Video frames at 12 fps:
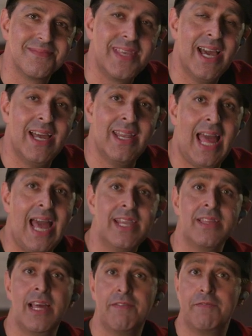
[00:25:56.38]
Yeah, and
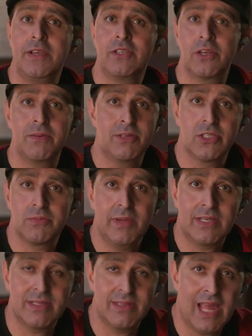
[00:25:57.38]
adding that feature just
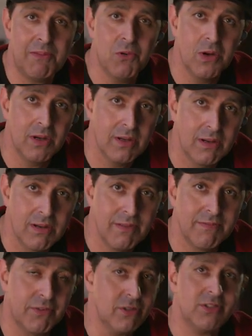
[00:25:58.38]
makes it that more
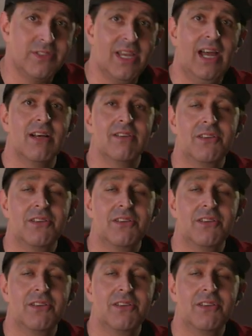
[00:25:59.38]
versatile.